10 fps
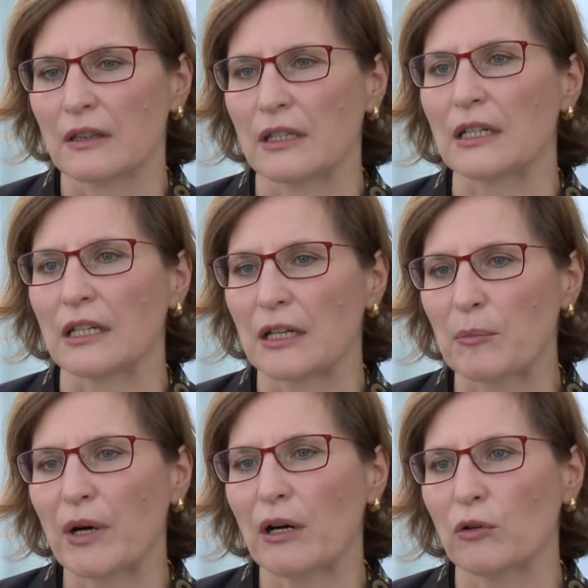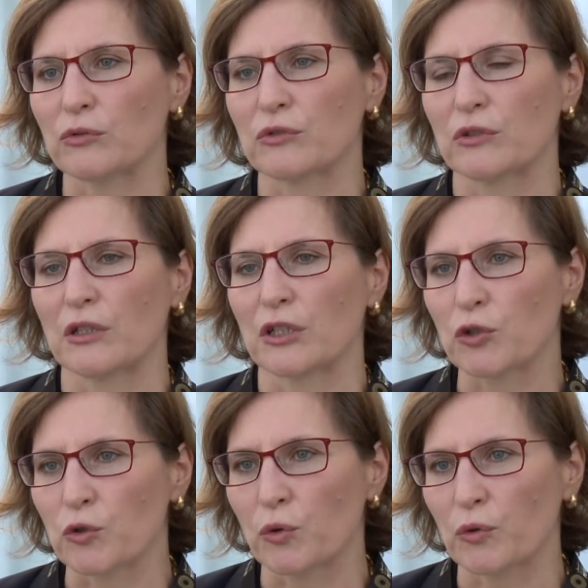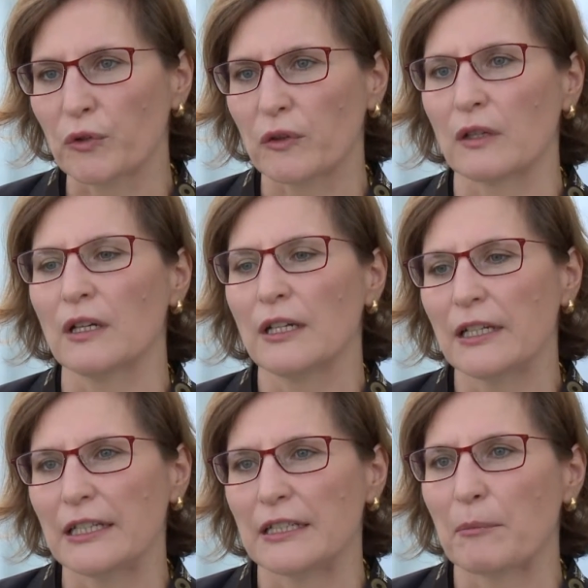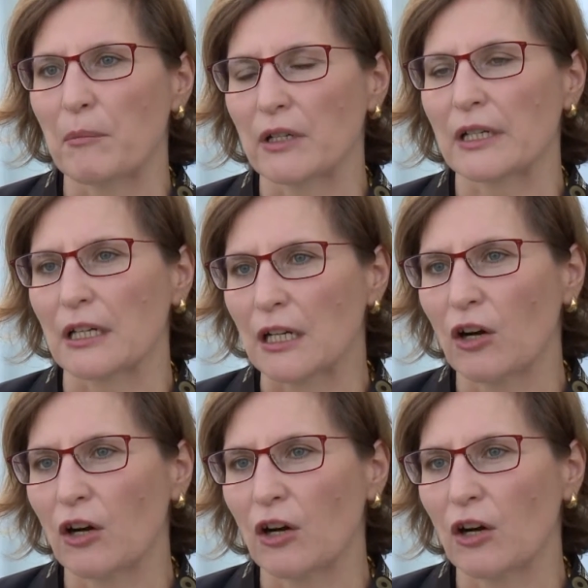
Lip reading: thinking about growth in a market